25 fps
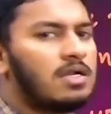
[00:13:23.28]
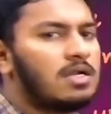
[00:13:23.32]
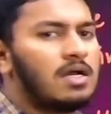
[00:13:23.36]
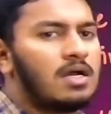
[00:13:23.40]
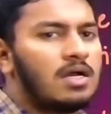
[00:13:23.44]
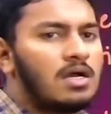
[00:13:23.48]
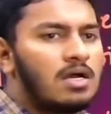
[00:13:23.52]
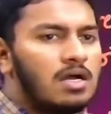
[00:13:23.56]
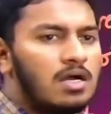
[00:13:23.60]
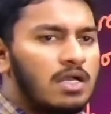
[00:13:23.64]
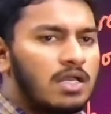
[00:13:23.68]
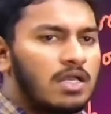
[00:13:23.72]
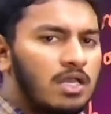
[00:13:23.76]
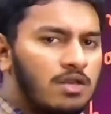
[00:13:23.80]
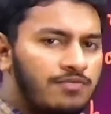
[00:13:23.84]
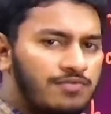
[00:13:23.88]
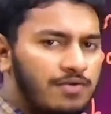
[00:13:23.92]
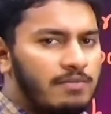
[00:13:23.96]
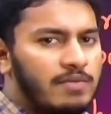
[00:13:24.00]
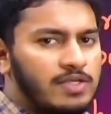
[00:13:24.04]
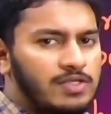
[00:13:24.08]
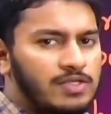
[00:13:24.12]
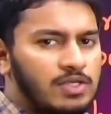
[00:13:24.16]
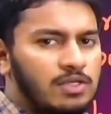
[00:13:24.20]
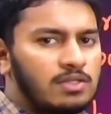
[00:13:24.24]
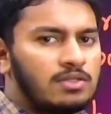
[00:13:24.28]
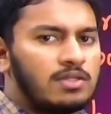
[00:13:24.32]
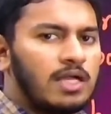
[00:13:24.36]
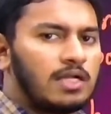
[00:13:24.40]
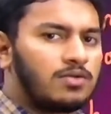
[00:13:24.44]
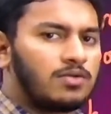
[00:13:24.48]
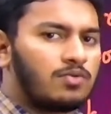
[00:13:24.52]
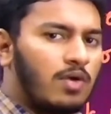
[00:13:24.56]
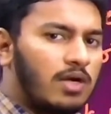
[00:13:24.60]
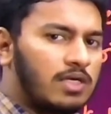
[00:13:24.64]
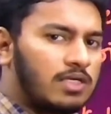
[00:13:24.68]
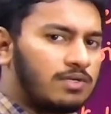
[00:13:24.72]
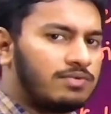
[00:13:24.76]
information that
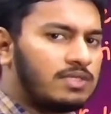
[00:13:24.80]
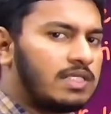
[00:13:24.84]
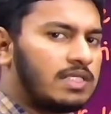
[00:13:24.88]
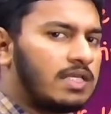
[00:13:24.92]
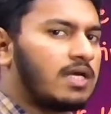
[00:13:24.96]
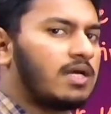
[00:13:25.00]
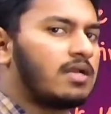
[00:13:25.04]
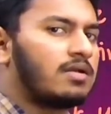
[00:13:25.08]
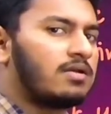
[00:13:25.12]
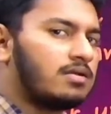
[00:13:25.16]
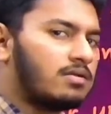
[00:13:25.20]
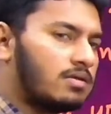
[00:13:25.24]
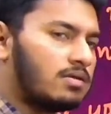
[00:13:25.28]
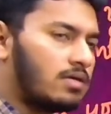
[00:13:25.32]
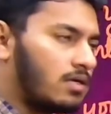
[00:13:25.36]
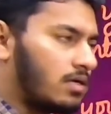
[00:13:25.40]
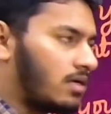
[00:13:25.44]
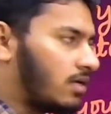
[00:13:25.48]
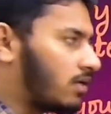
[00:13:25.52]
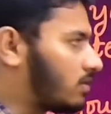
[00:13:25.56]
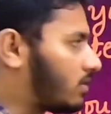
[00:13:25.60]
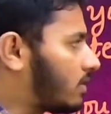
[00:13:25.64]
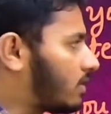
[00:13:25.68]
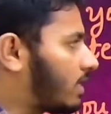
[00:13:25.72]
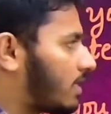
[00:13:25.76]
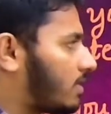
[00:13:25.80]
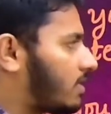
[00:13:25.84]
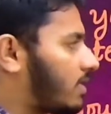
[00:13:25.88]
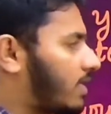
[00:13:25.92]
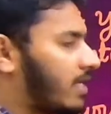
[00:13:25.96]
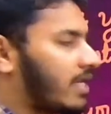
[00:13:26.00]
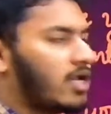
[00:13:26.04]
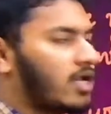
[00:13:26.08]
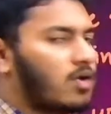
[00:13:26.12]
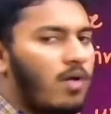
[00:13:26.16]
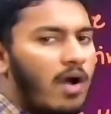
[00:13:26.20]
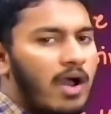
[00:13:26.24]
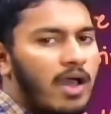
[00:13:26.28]
whatever they are they
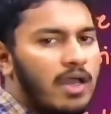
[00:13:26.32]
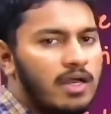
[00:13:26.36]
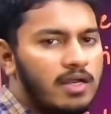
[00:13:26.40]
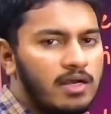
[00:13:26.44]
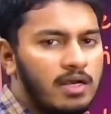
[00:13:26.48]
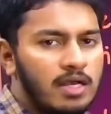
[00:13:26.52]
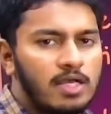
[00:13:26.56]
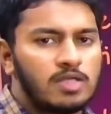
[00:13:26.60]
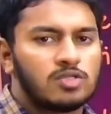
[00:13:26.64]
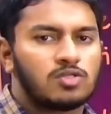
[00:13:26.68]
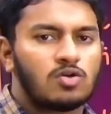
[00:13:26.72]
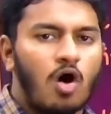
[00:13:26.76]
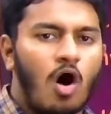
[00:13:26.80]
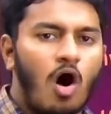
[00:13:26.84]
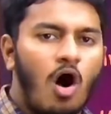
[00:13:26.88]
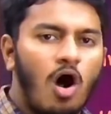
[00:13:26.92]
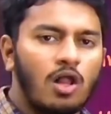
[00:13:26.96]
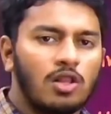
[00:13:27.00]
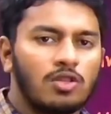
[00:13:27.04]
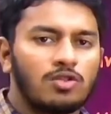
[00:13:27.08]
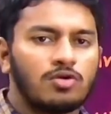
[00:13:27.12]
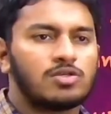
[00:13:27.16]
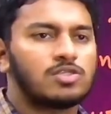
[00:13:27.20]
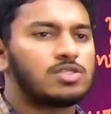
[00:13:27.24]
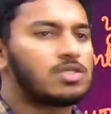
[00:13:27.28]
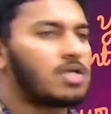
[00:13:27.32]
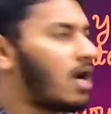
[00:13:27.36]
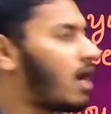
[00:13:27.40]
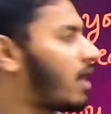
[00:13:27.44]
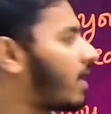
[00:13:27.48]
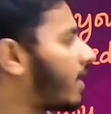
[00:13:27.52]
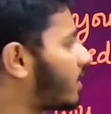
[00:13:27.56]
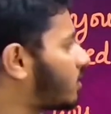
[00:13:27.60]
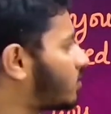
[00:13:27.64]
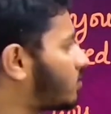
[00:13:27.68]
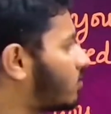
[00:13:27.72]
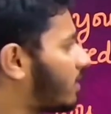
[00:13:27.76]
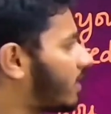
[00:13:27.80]
require. So all those are
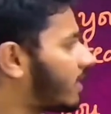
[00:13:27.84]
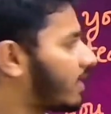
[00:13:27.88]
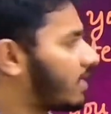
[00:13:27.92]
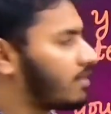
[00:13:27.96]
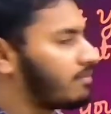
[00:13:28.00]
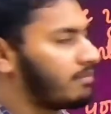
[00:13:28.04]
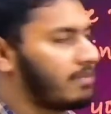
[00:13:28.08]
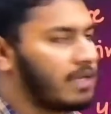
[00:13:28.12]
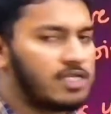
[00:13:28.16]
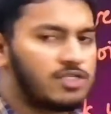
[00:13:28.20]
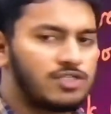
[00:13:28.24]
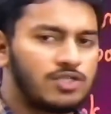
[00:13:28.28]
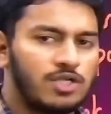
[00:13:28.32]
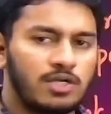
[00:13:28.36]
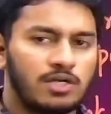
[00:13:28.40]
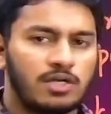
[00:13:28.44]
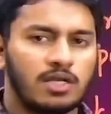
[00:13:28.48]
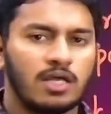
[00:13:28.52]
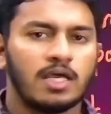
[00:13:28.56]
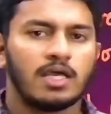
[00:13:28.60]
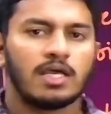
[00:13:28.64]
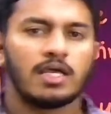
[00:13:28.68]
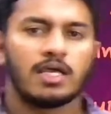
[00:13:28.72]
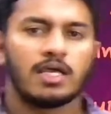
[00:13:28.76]
actually mentioned in the